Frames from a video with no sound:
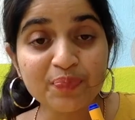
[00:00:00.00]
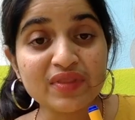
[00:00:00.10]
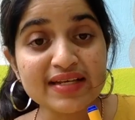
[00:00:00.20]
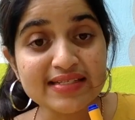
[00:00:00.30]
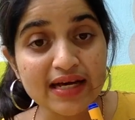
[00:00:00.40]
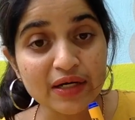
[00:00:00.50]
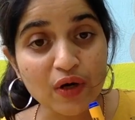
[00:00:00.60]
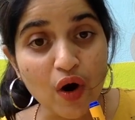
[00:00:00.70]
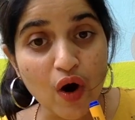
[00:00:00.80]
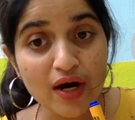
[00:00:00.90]
These are
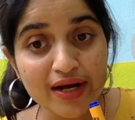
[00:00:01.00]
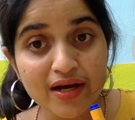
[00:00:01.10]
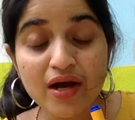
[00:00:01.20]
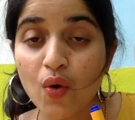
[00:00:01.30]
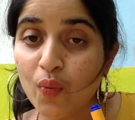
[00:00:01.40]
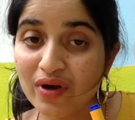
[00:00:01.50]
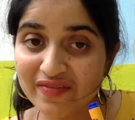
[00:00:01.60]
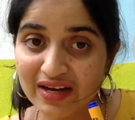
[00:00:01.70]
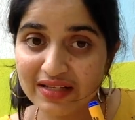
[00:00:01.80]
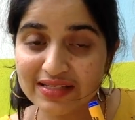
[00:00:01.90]
called
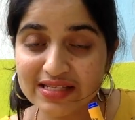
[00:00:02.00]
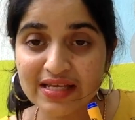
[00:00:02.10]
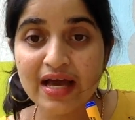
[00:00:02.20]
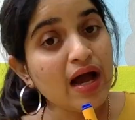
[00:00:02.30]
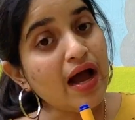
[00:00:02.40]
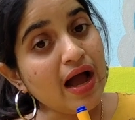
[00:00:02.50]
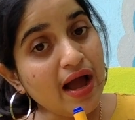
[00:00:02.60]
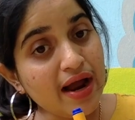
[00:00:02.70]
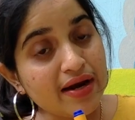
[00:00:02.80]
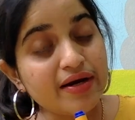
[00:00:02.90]
vowels.
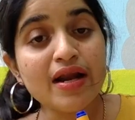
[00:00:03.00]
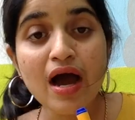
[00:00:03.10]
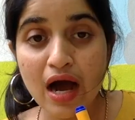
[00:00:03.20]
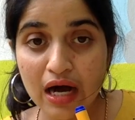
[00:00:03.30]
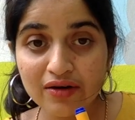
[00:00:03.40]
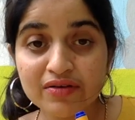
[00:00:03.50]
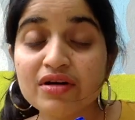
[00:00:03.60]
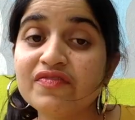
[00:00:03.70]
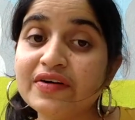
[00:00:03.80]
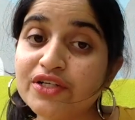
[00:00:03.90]
And now
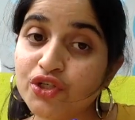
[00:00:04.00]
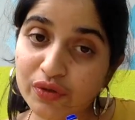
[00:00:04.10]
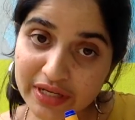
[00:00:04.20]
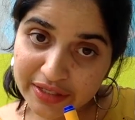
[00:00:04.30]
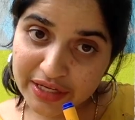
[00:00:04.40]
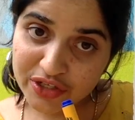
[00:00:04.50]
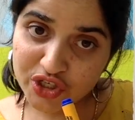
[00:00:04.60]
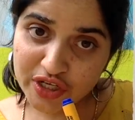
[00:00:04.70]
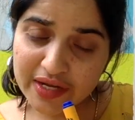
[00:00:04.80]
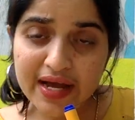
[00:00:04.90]
for Junior KG
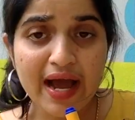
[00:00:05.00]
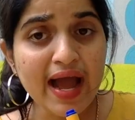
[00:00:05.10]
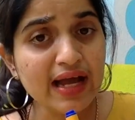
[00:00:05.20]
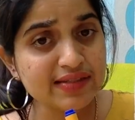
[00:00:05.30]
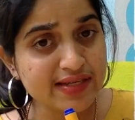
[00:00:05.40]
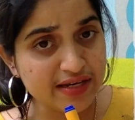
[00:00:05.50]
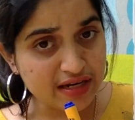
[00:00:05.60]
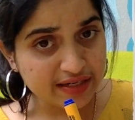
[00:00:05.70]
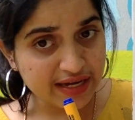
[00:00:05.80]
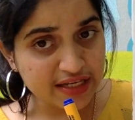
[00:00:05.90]
and Senior
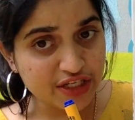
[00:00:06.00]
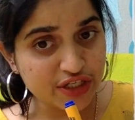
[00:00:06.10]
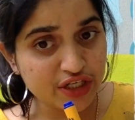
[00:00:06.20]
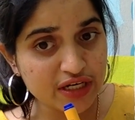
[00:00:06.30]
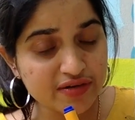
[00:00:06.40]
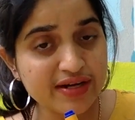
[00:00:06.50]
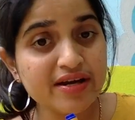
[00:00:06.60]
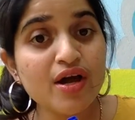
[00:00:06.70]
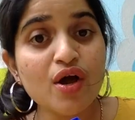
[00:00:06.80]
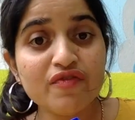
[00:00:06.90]
KG children,
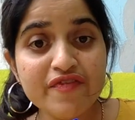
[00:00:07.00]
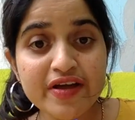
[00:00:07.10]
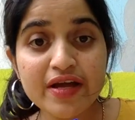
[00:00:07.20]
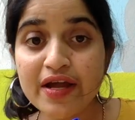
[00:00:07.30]
we